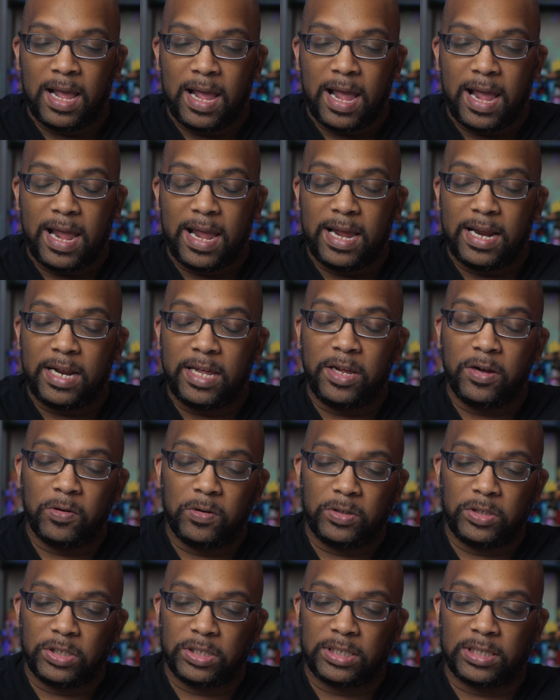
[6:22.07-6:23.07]
And here are
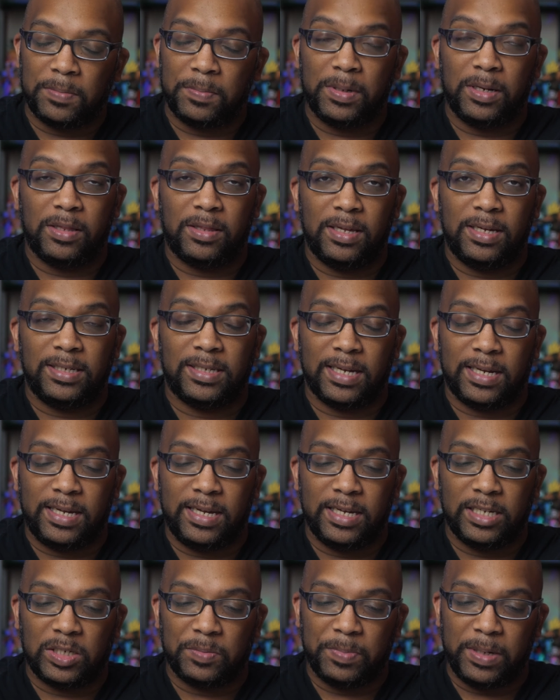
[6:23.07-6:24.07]
just some of the things that
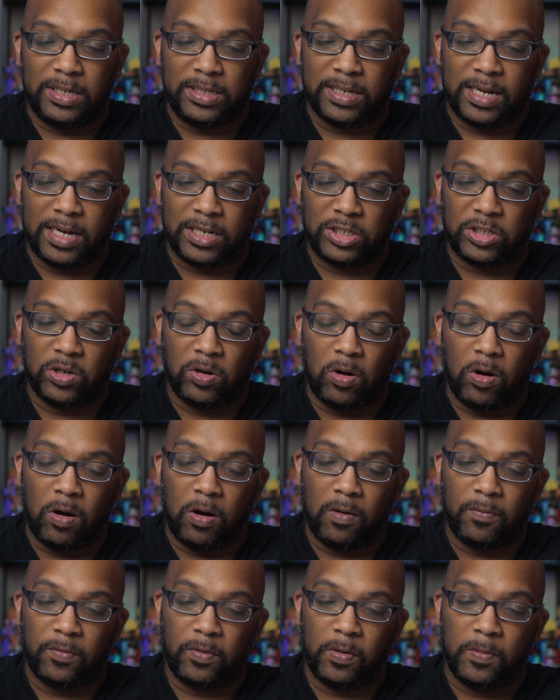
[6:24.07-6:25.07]
Kids Space has to
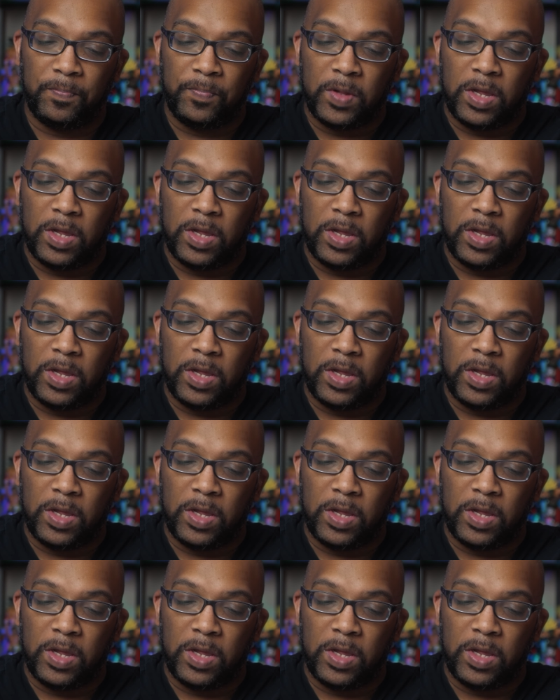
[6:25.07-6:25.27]
offer.